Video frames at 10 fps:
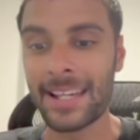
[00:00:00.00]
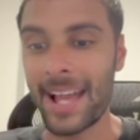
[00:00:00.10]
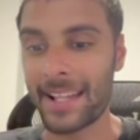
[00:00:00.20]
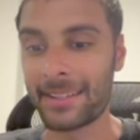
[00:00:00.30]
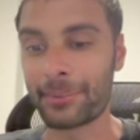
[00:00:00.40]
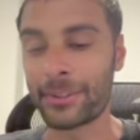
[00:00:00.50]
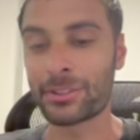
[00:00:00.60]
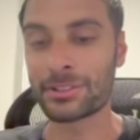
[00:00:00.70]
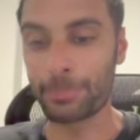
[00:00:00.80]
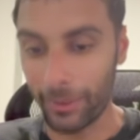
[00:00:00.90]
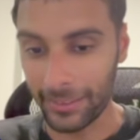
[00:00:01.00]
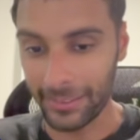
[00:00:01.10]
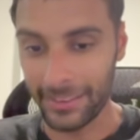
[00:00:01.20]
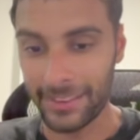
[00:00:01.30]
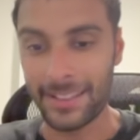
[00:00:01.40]
And then we're gonna use Smart
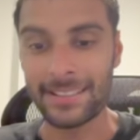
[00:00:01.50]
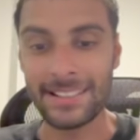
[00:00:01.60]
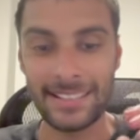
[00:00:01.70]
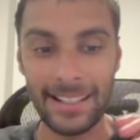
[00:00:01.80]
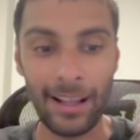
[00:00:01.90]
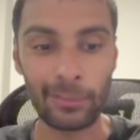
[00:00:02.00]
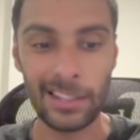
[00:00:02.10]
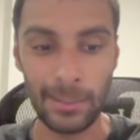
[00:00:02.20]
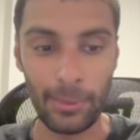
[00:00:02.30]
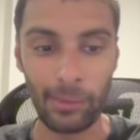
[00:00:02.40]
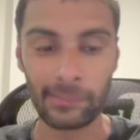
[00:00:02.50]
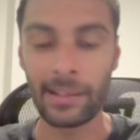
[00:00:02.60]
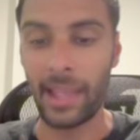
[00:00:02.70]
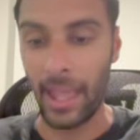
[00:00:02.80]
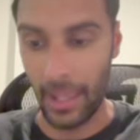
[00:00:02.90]
Lead to send out the emails
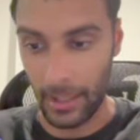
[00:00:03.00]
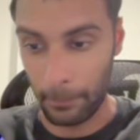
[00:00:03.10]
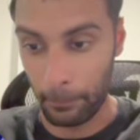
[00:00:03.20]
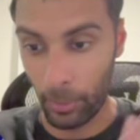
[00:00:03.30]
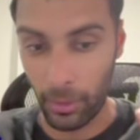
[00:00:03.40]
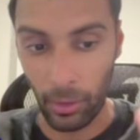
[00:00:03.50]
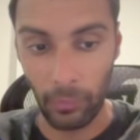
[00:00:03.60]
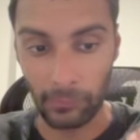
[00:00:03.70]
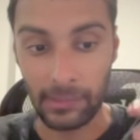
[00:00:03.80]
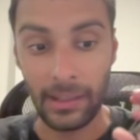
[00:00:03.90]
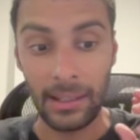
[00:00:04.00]
and book calls